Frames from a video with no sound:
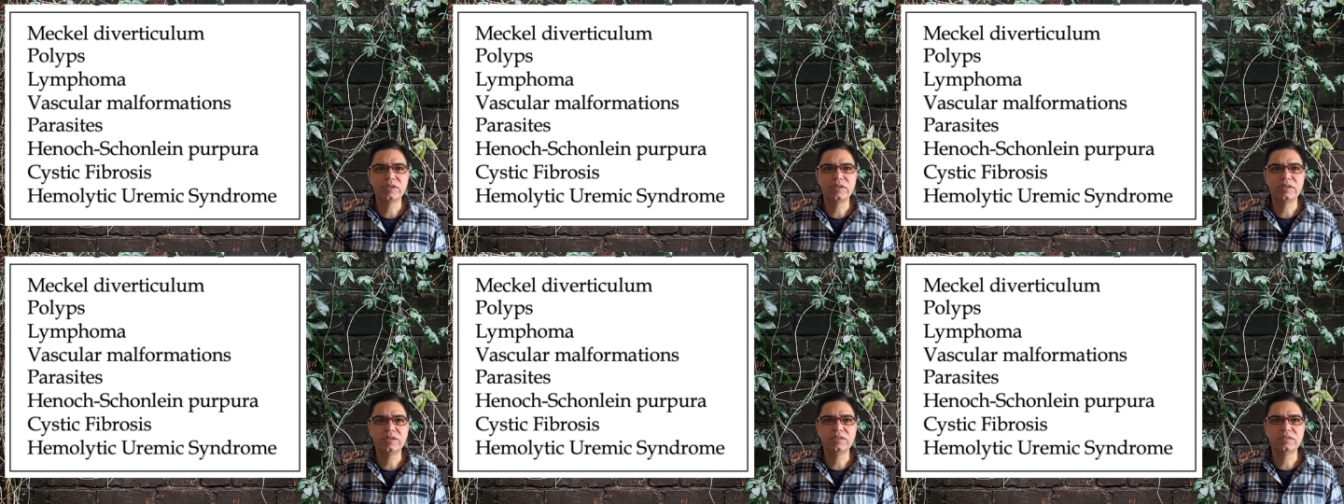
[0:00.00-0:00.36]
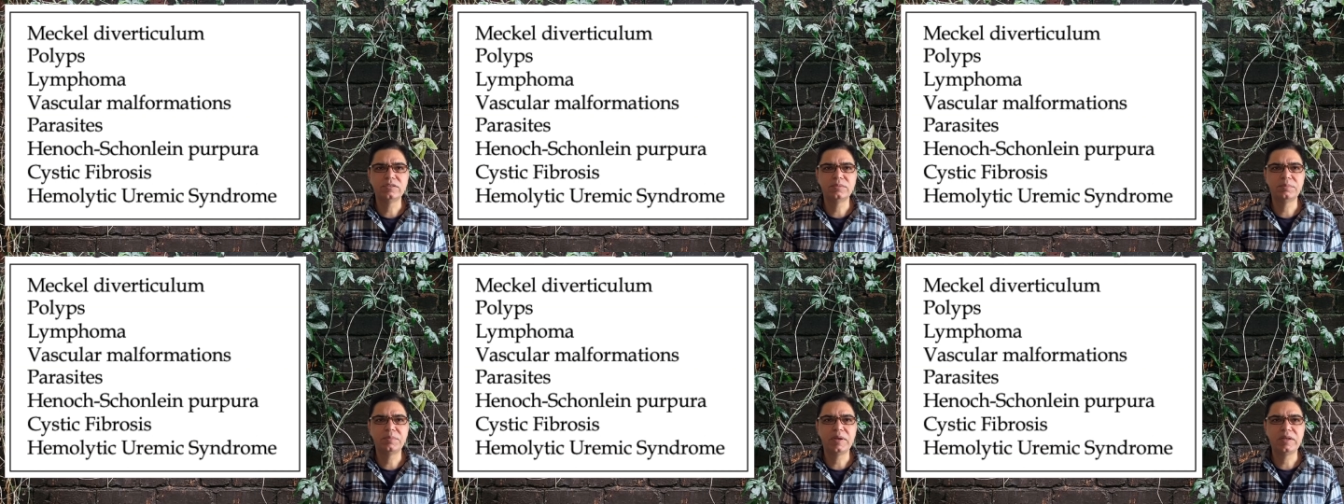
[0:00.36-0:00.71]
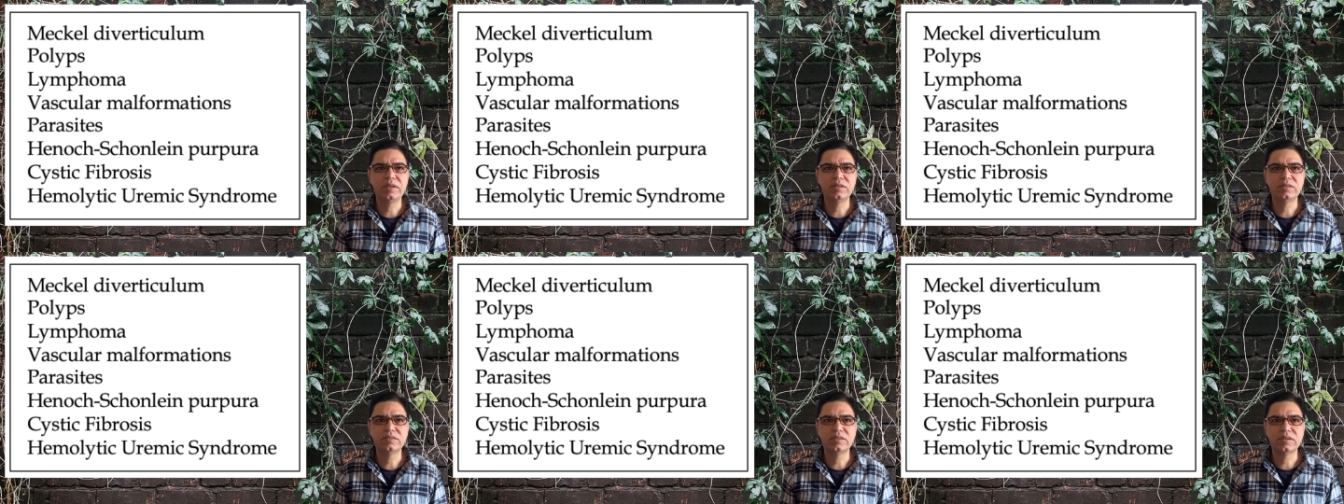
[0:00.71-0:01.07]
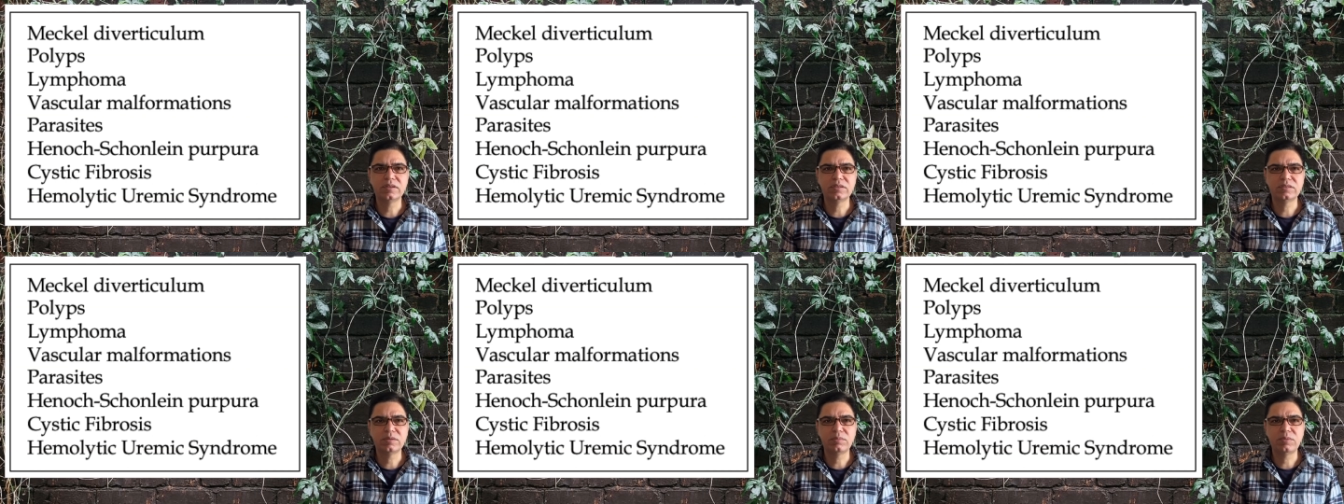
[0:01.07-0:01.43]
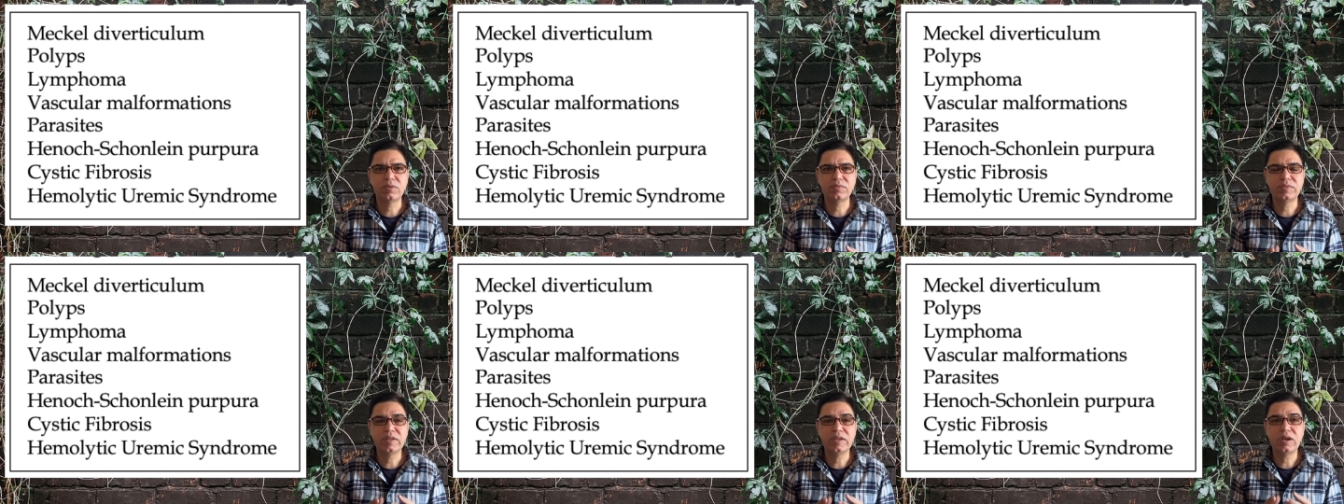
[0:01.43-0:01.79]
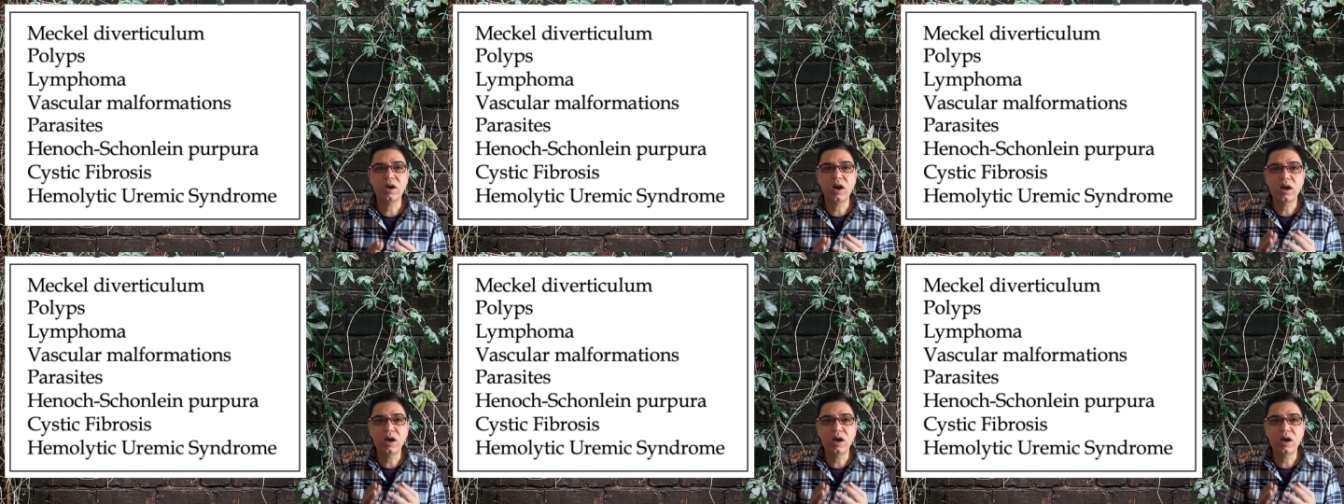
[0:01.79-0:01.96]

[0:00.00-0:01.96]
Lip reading: displays some of the